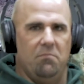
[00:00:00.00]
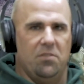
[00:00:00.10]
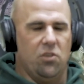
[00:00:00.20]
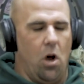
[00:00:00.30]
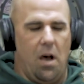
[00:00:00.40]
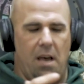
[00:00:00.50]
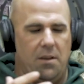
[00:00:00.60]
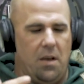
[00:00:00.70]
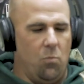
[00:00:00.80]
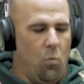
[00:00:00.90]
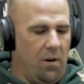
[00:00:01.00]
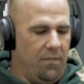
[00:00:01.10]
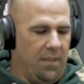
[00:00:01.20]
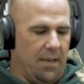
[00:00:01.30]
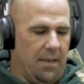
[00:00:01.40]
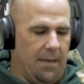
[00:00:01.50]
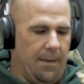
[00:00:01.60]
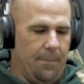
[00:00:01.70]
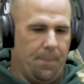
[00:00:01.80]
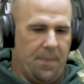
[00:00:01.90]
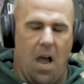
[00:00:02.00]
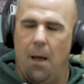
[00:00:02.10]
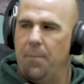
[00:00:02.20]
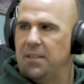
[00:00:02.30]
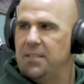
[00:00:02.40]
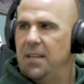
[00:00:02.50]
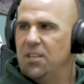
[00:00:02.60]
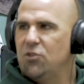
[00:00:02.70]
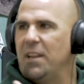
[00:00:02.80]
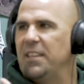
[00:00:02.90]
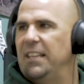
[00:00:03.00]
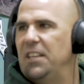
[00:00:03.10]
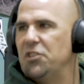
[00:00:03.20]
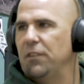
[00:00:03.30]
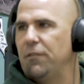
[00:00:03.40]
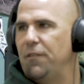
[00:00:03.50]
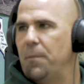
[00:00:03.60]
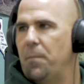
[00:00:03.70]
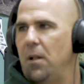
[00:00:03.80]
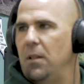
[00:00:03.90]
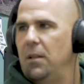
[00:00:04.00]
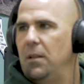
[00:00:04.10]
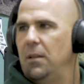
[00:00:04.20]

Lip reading: saw on one of the topics, strength and conditioning for football.